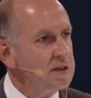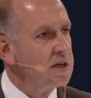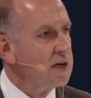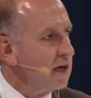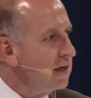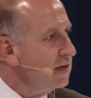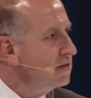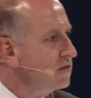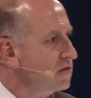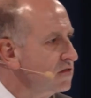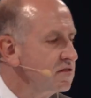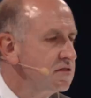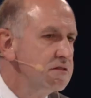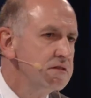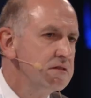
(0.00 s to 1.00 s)
the gains.
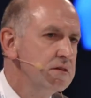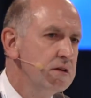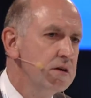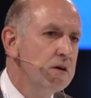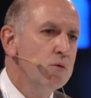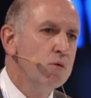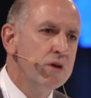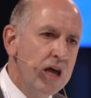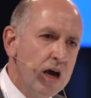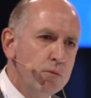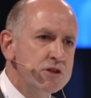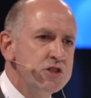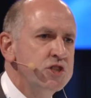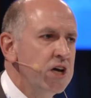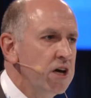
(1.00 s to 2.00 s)
Well, now we
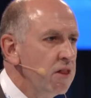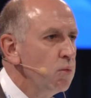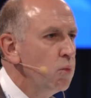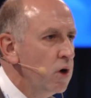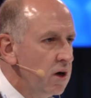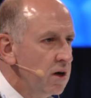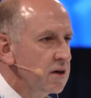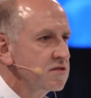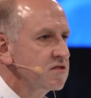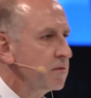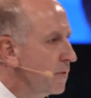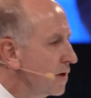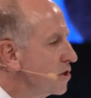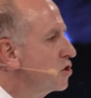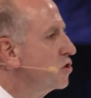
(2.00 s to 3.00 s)
share the work to
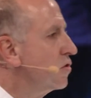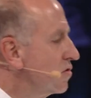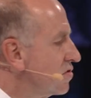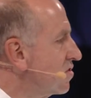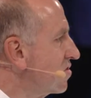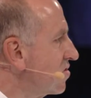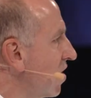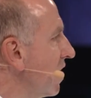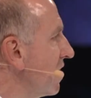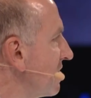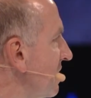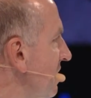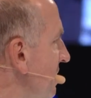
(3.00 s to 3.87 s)
make sure society is